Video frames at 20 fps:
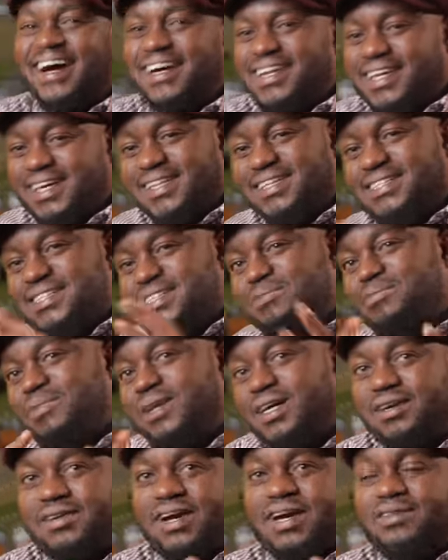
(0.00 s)
Kind of the
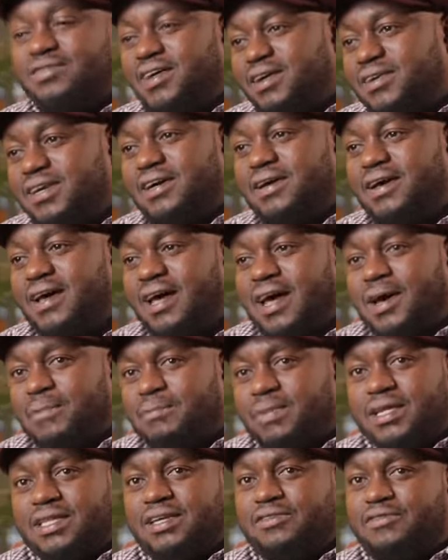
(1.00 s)
sibling rivalry.
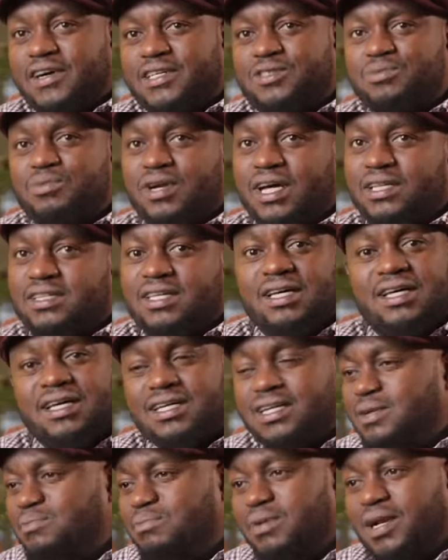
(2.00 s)
Being the first one, I think
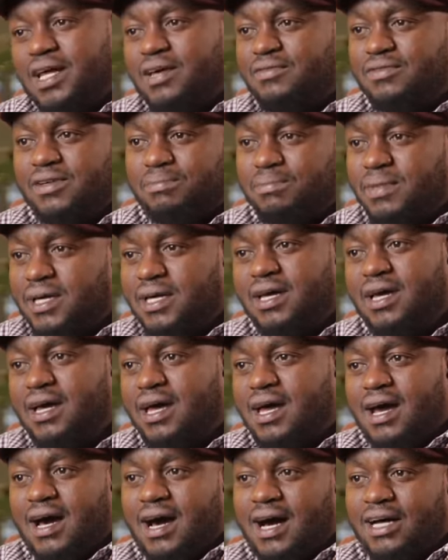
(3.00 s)
he didn't believe in me.
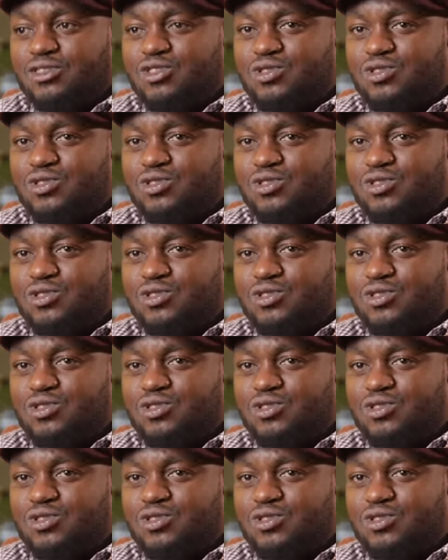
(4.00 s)
Mm.